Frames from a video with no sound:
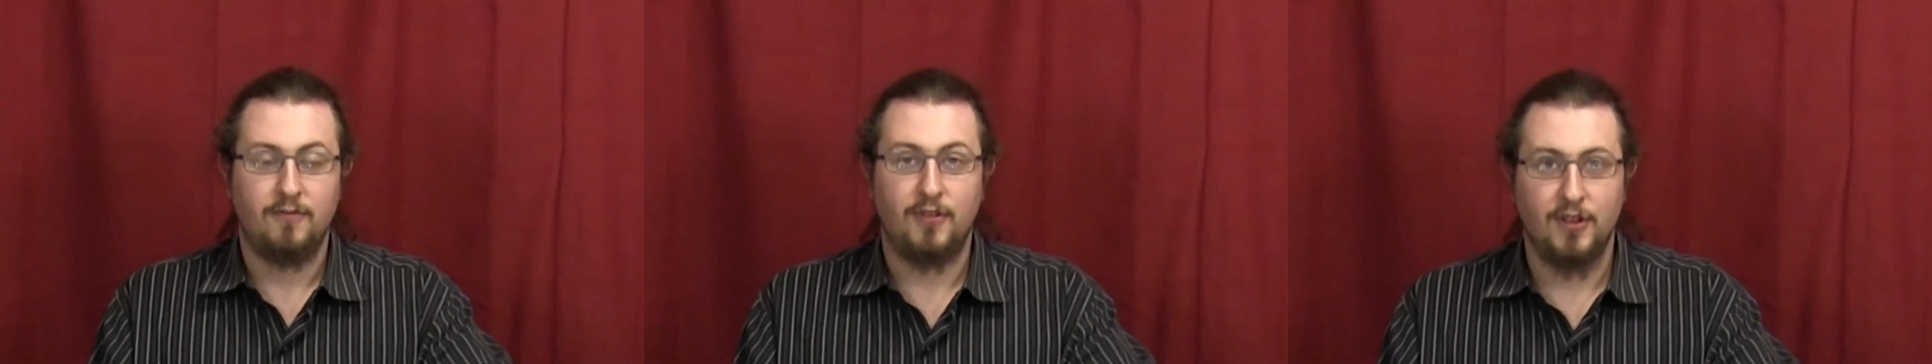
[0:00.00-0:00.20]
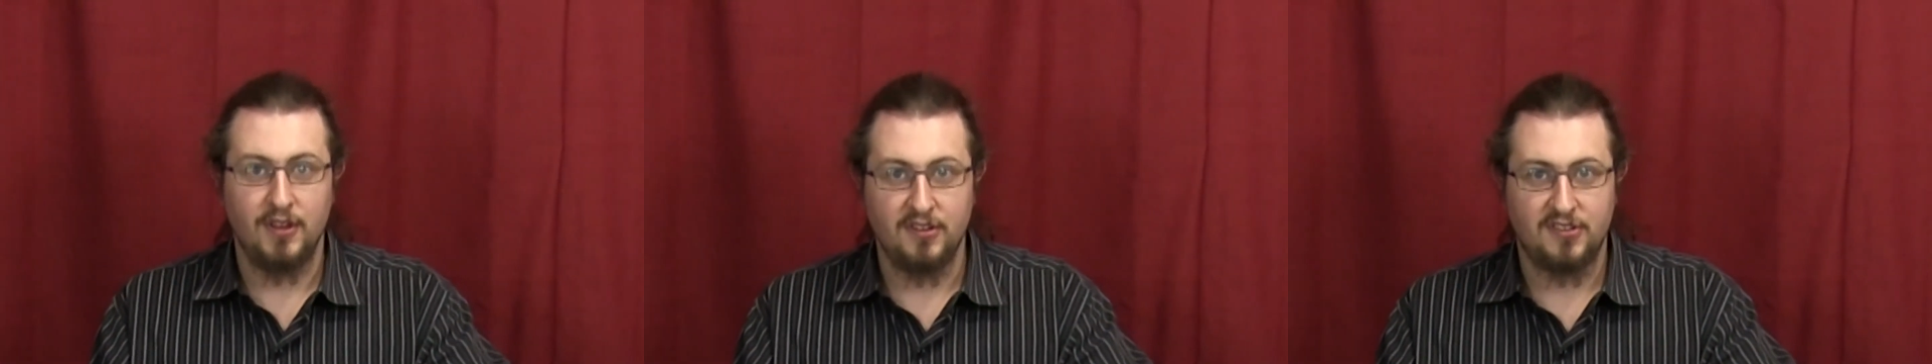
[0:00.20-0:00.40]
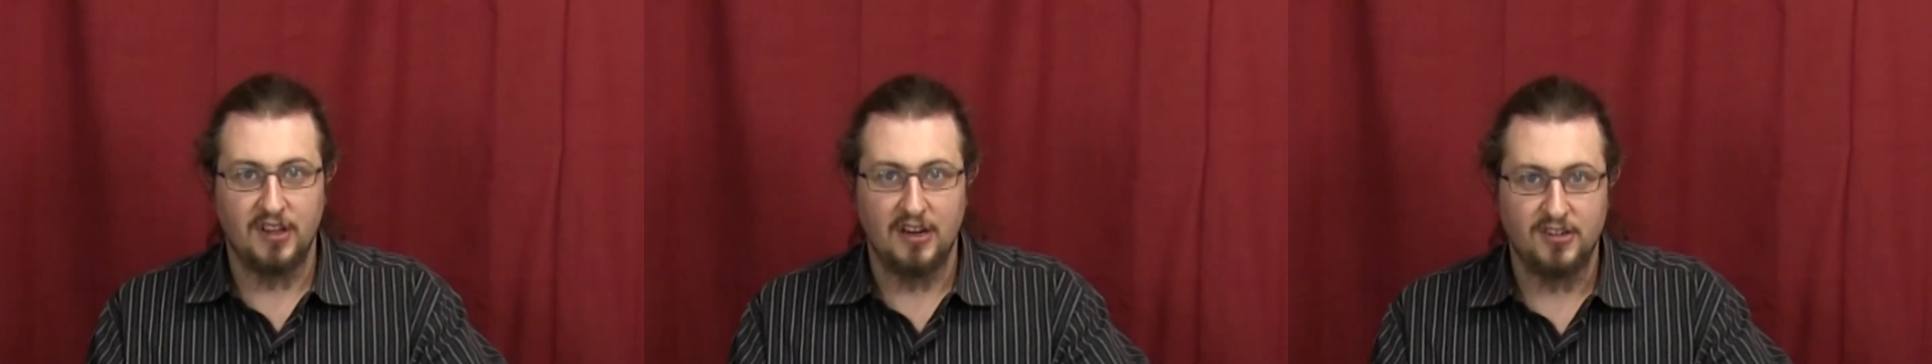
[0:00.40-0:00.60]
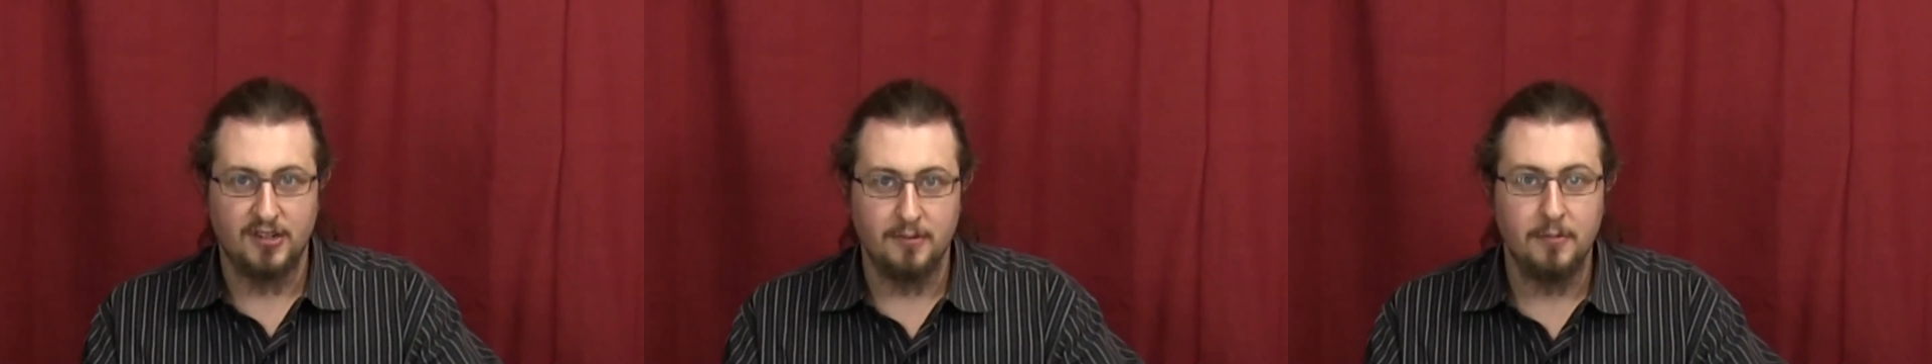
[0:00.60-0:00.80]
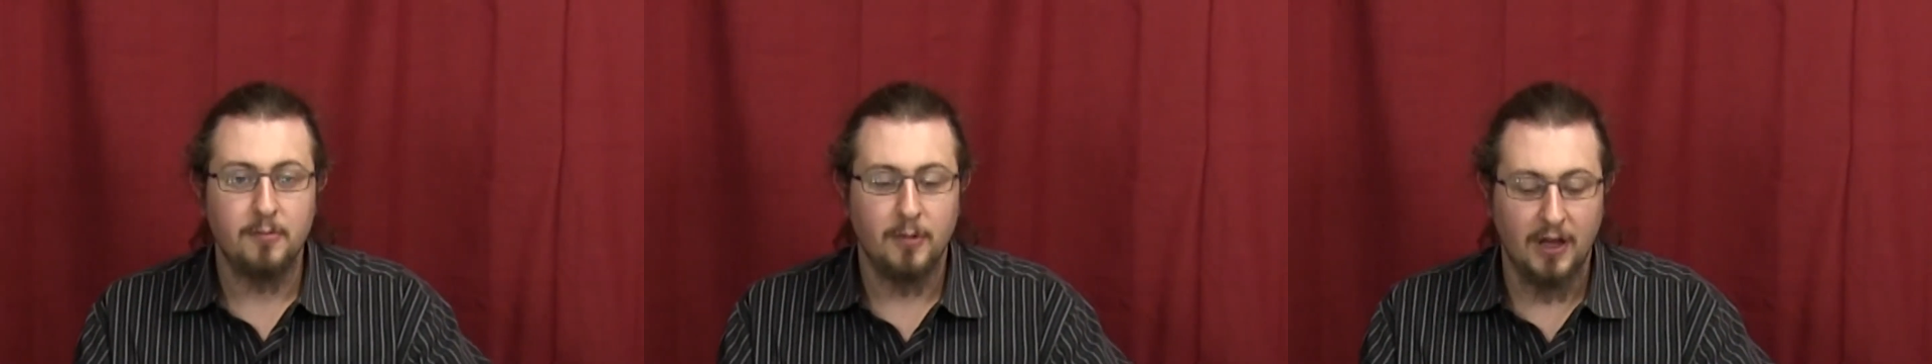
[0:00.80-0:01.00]
For this
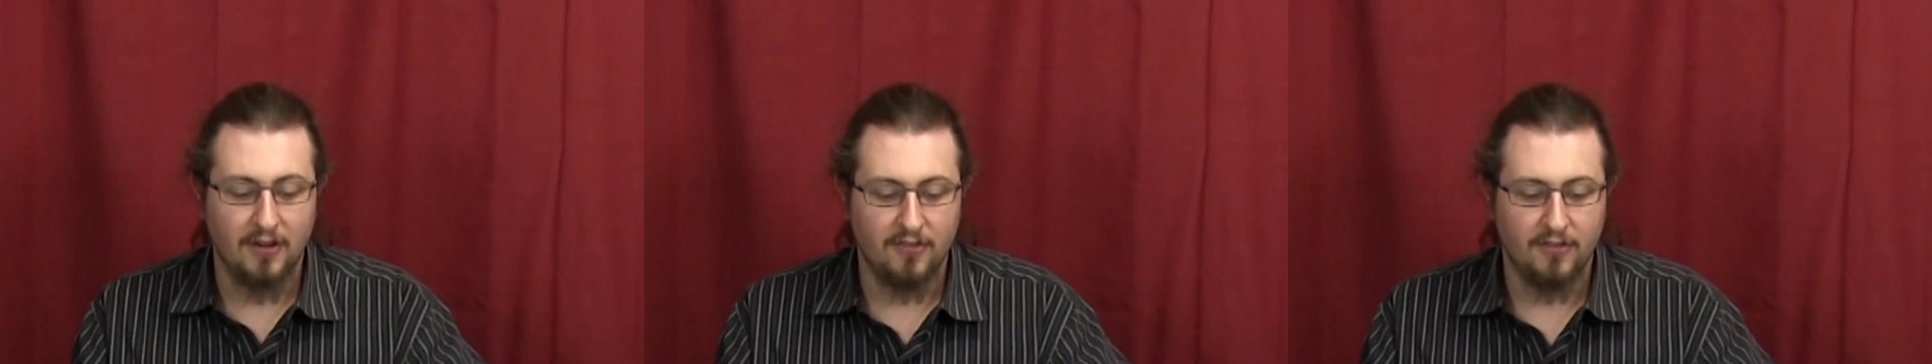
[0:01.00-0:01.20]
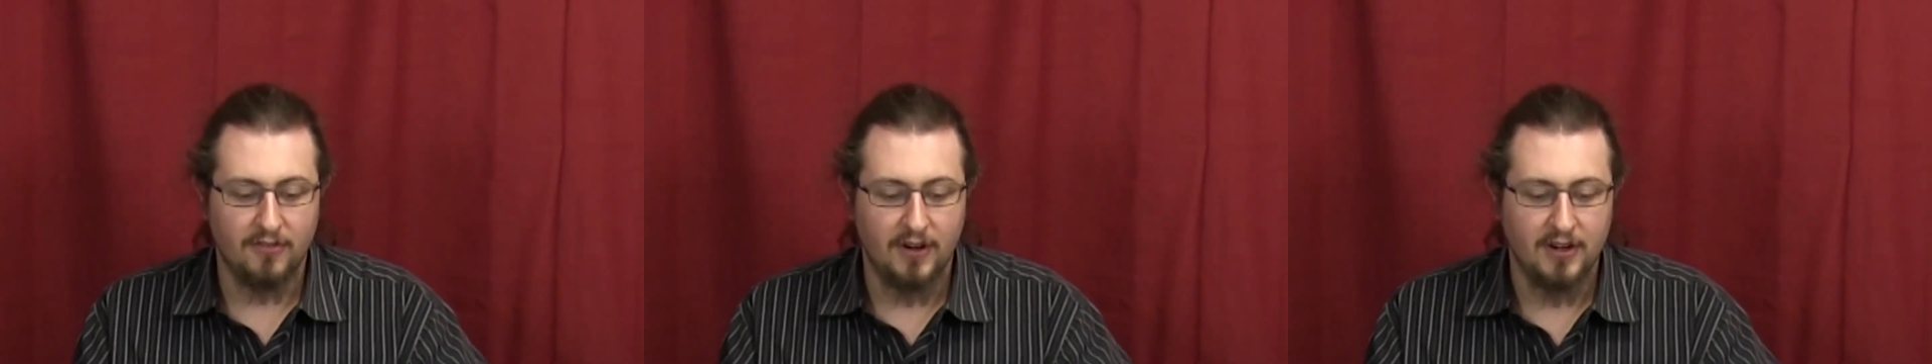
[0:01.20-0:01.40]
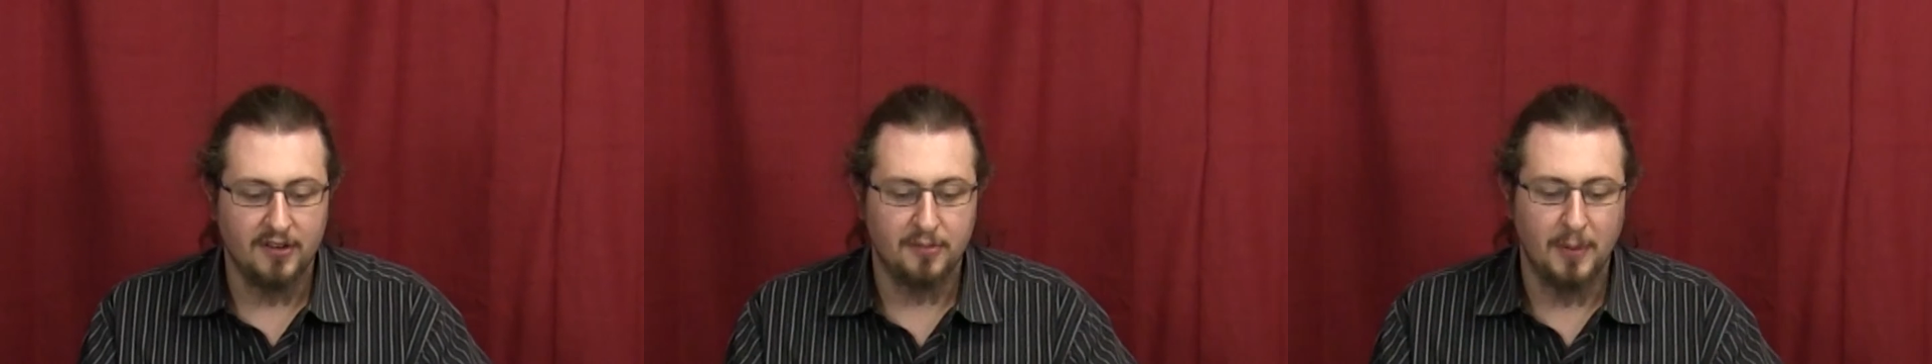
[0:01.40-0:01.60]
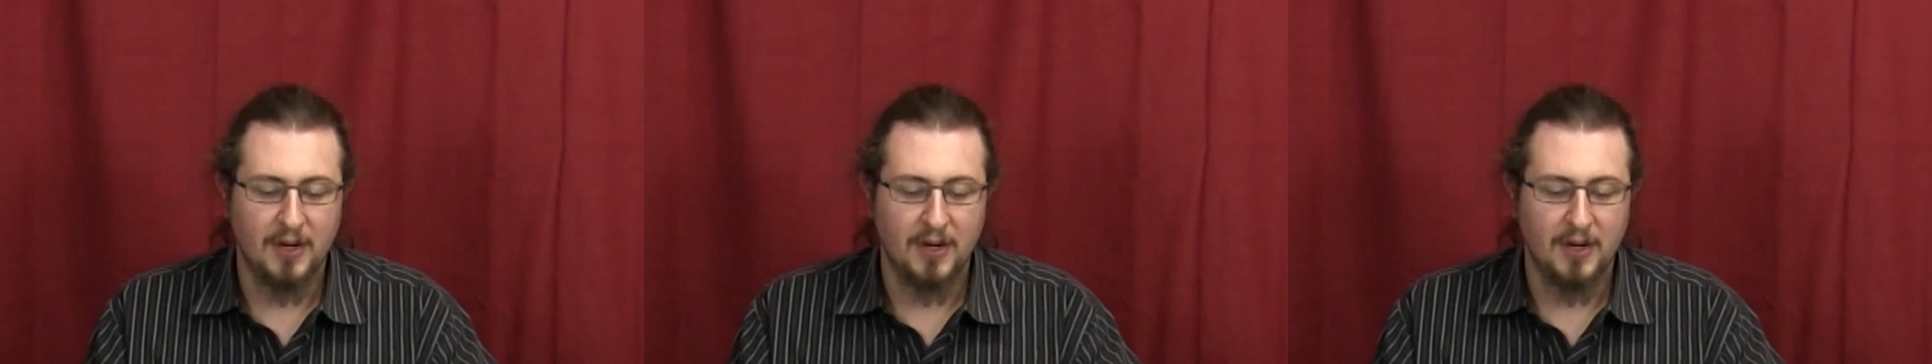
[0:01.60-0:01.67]
session, we have a very